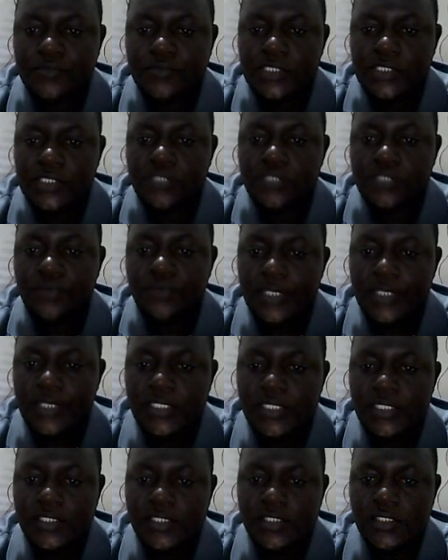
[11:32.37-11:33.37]
it will
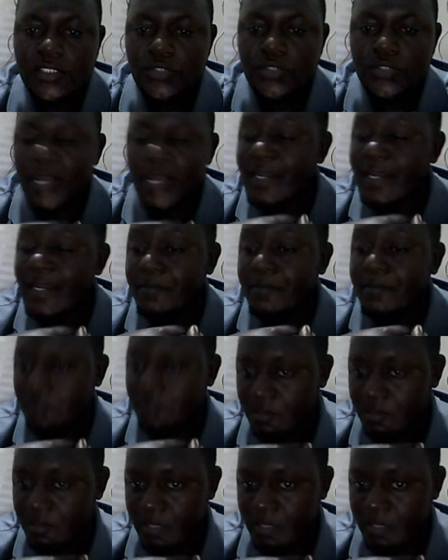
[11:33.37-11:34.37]
lead to
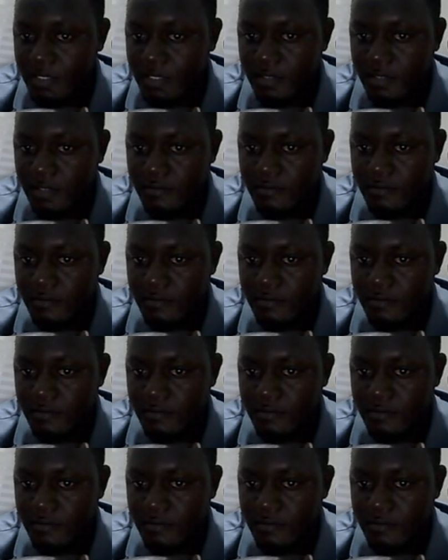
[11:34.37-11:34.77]
unemployment,